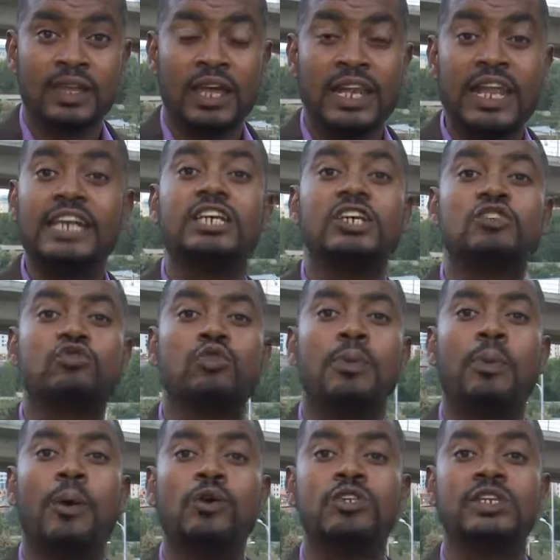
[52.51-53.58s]
Latest
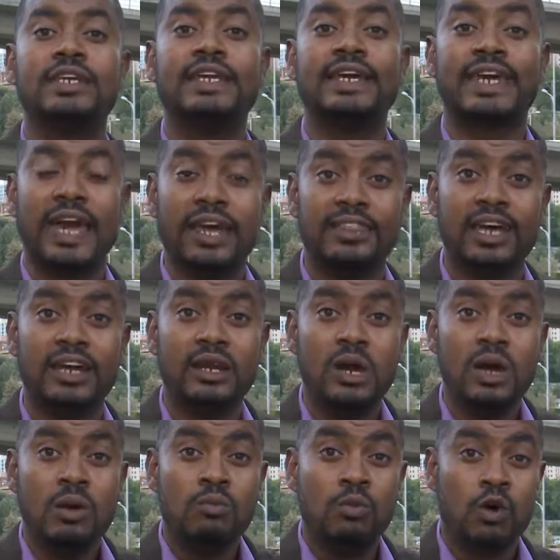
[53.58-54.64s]
reports indicate that
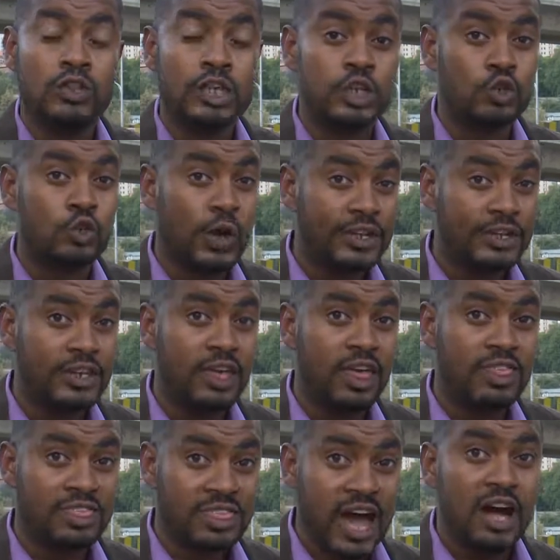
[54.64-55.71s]
more than
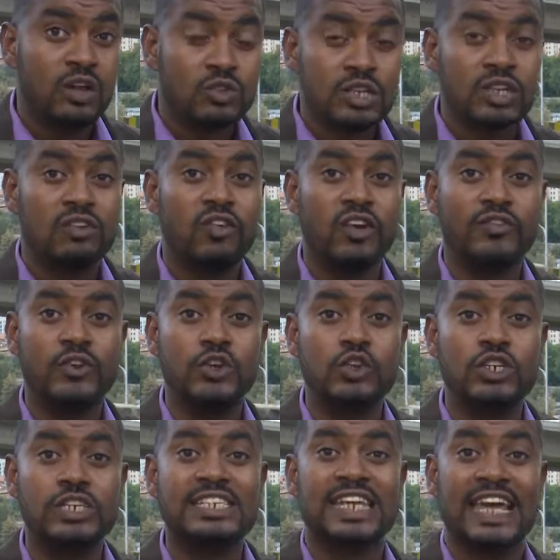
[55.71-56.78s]
20,000
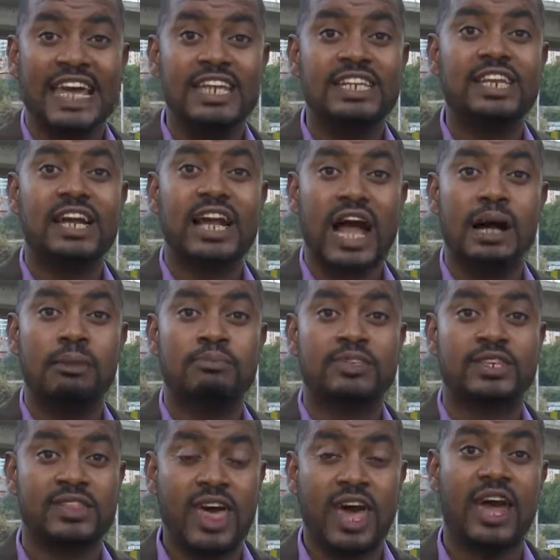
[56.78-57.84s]
refugees enter
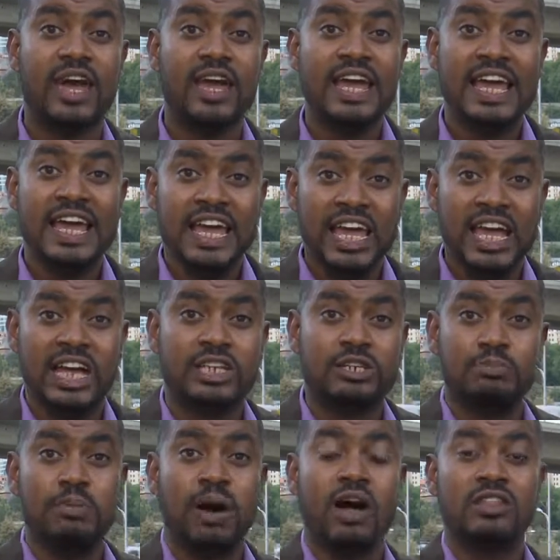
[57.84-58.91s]
camps there each
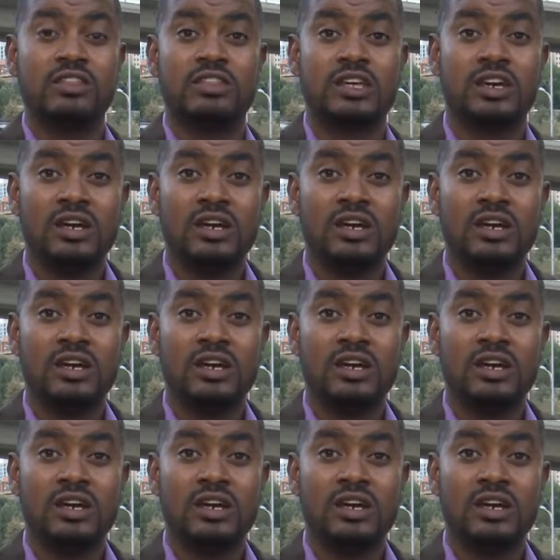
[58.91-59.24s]
month.